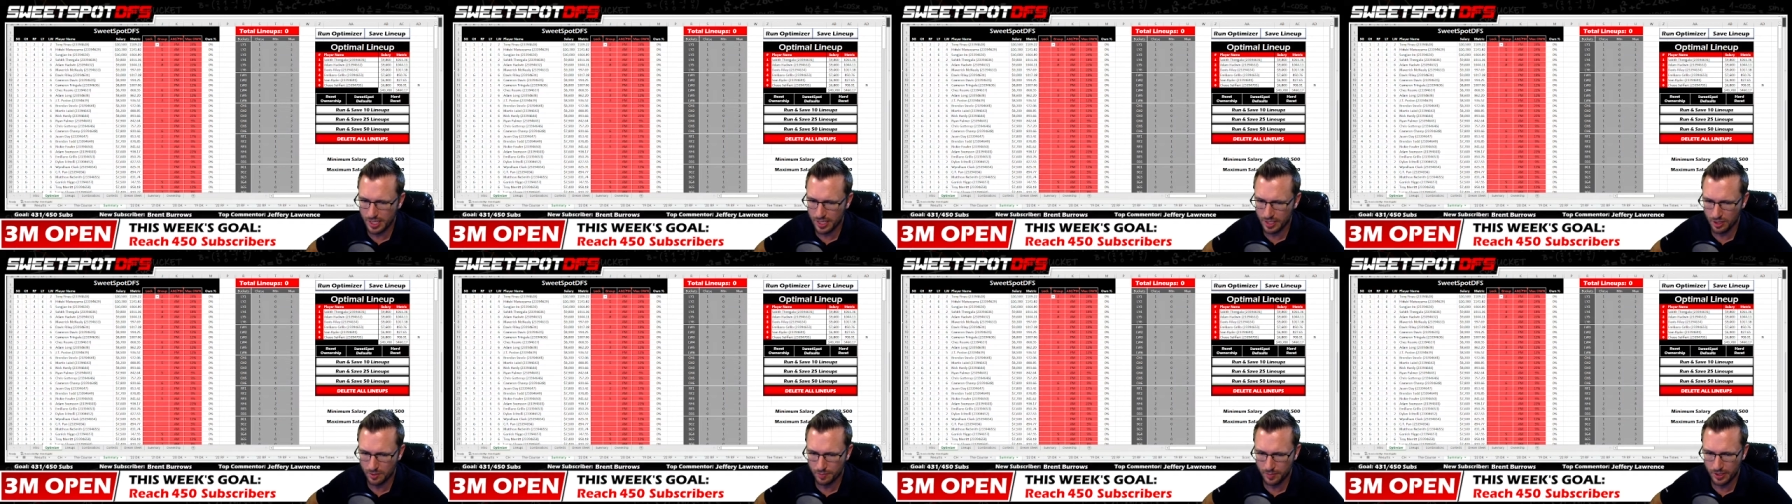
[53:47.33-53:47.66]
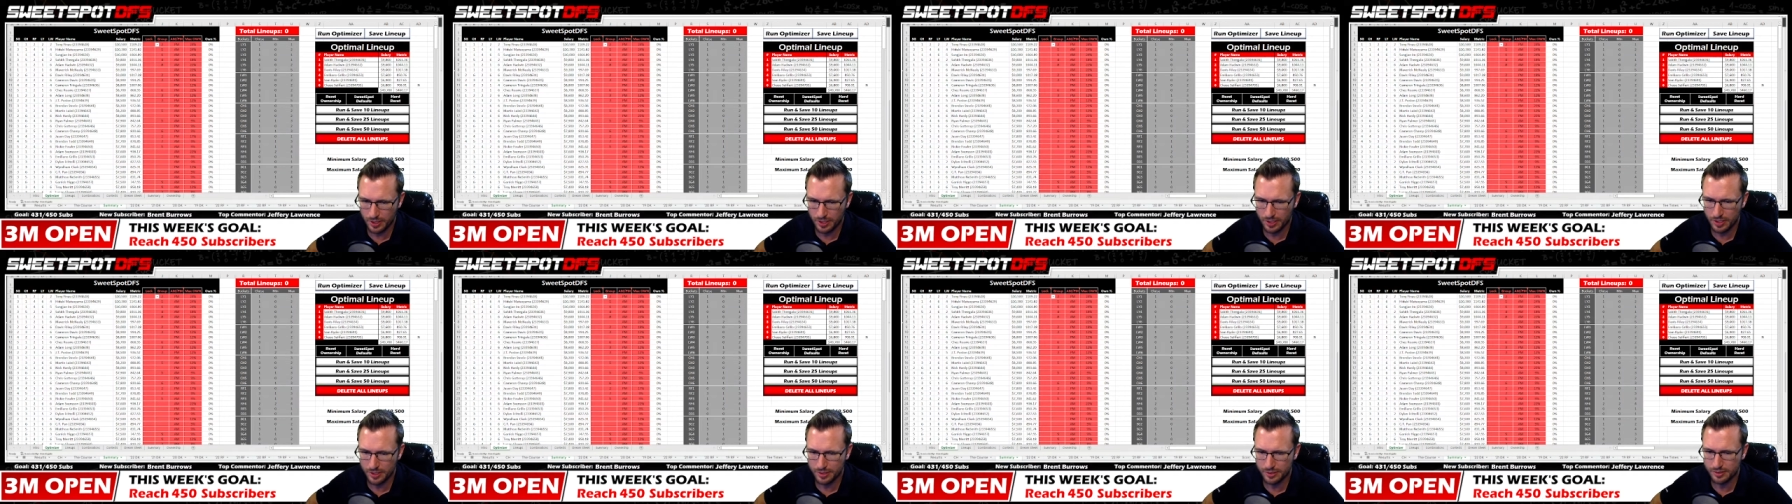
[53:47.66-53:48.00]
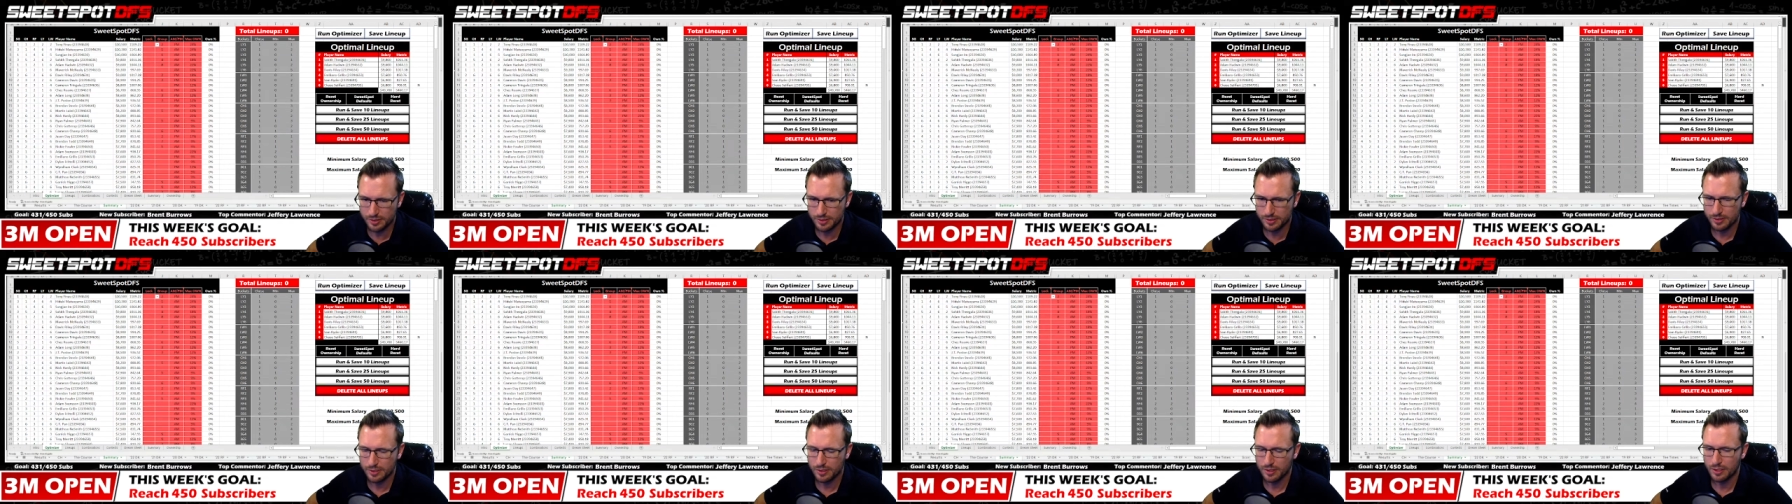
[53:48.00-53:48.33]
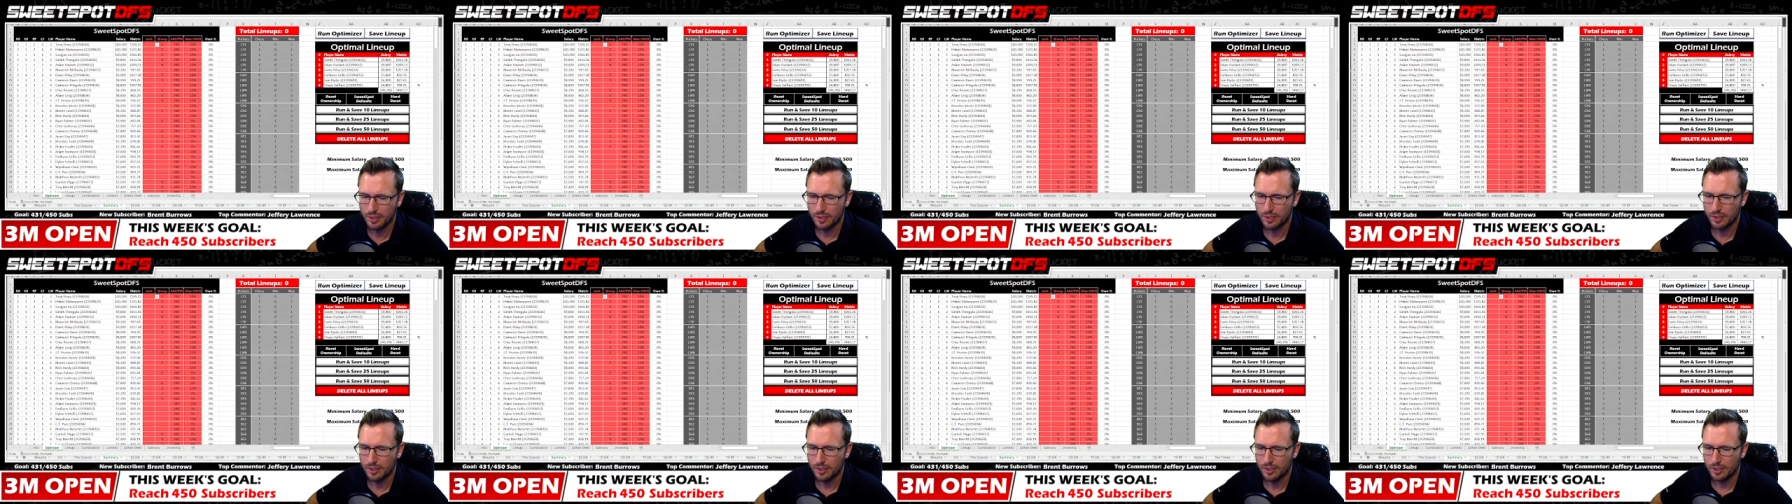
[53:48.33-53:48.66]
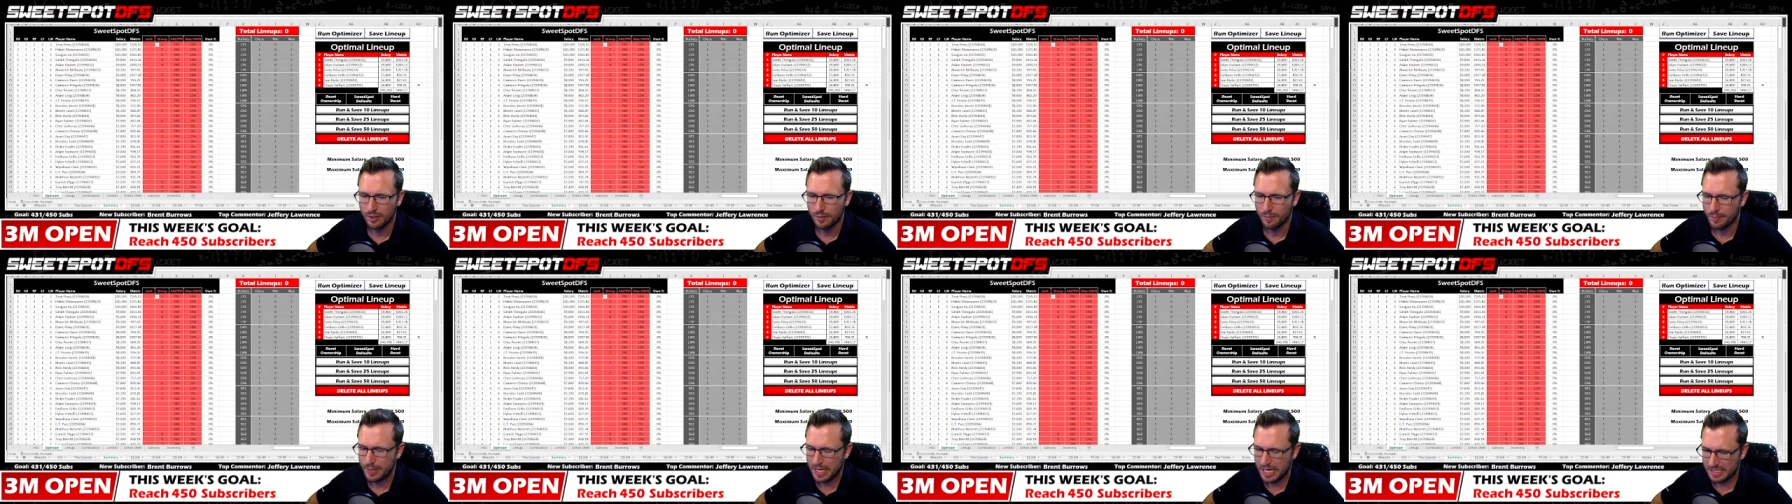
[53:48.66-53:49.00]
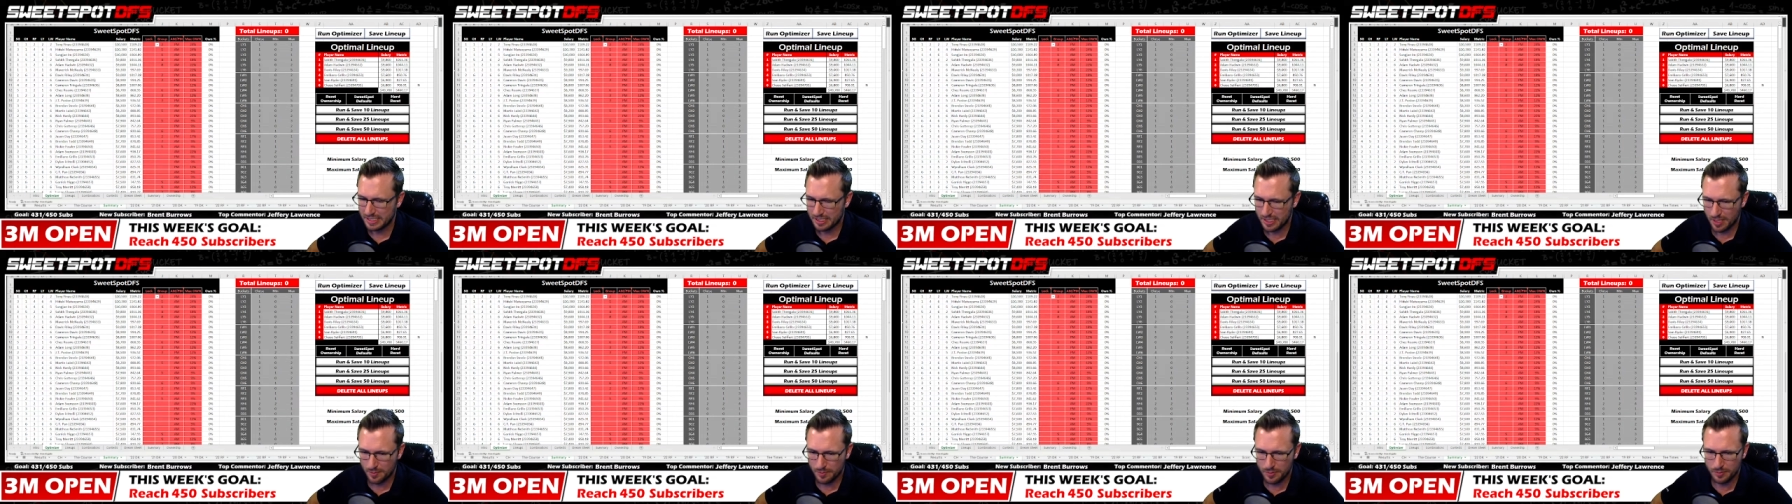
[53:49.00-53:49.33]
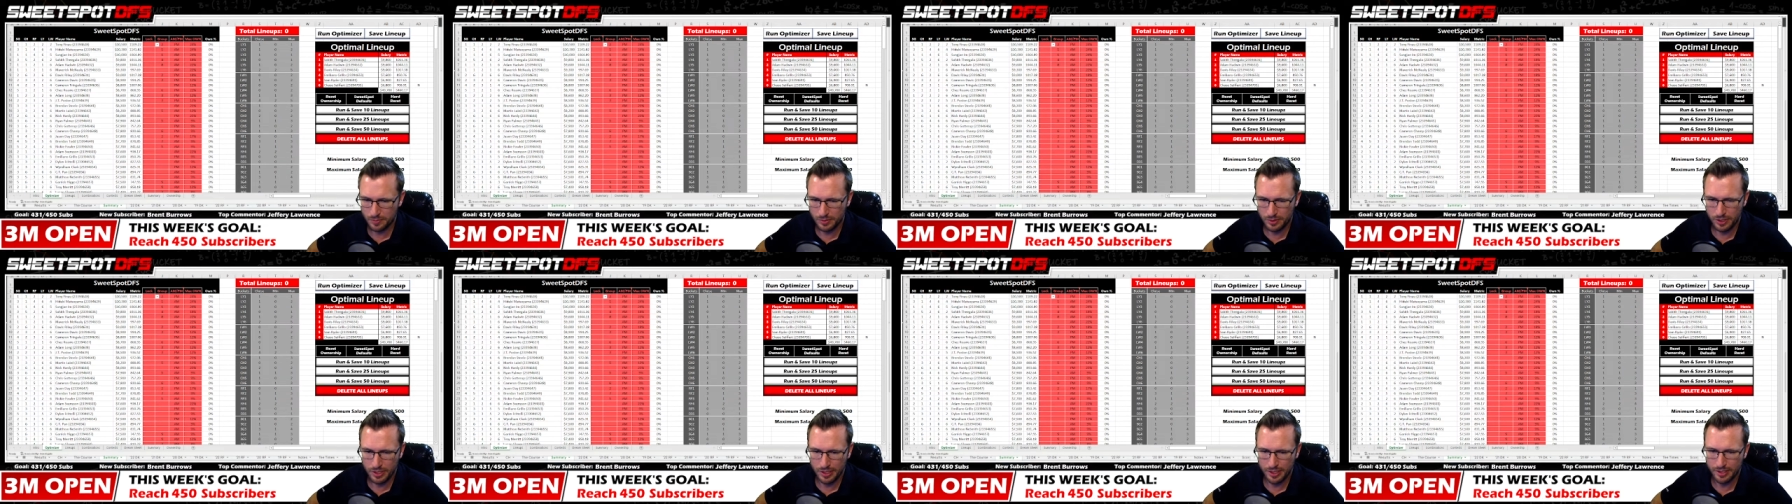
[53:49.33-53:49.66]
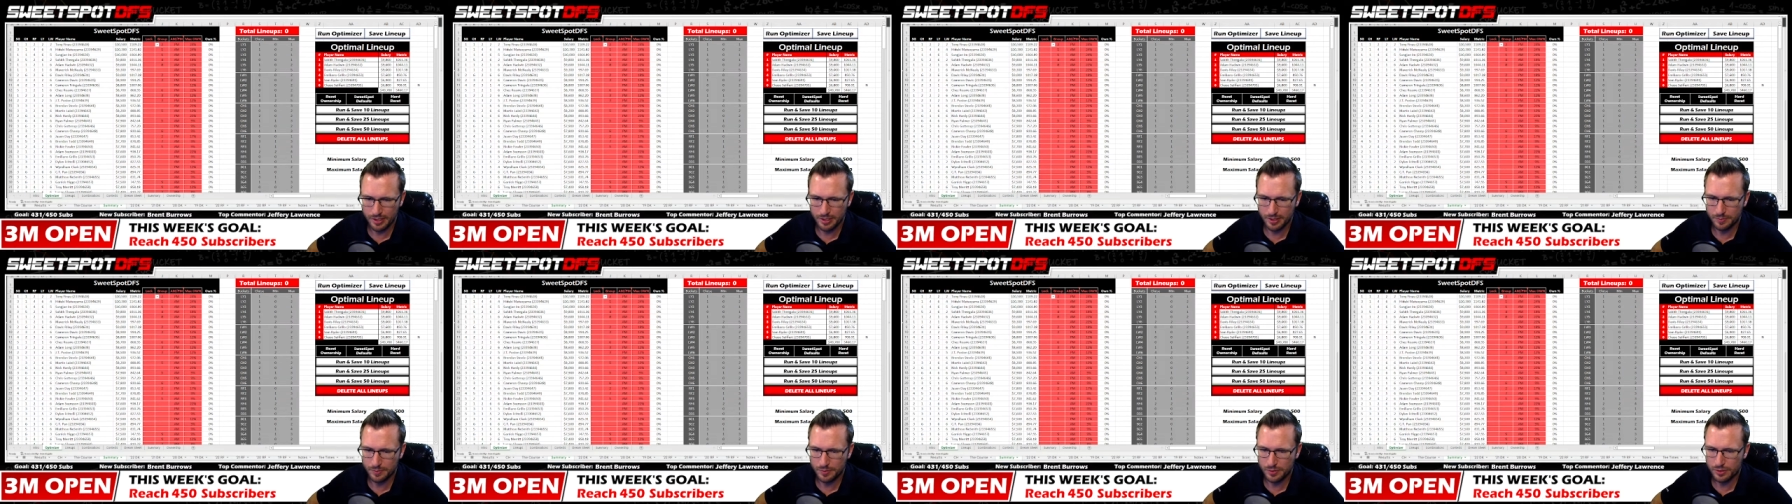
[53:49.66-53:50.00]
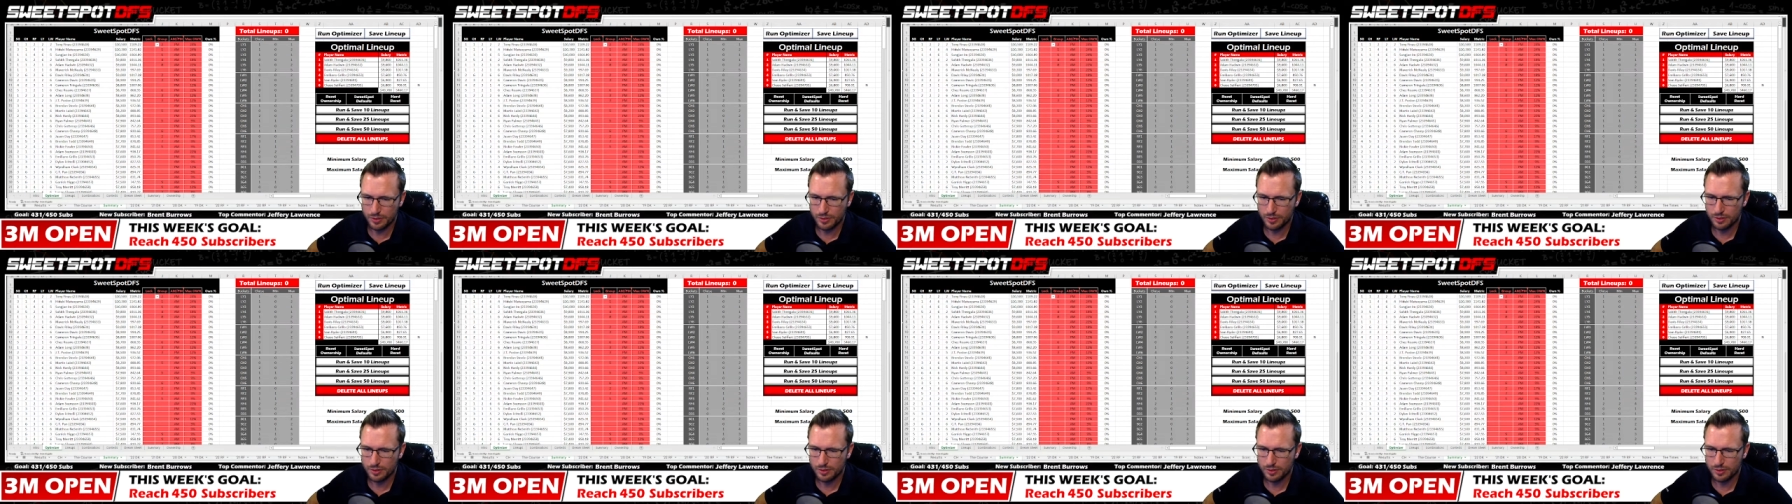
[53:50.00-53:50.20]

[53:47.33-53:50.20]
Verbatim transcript: buckets, pass optimal lineups.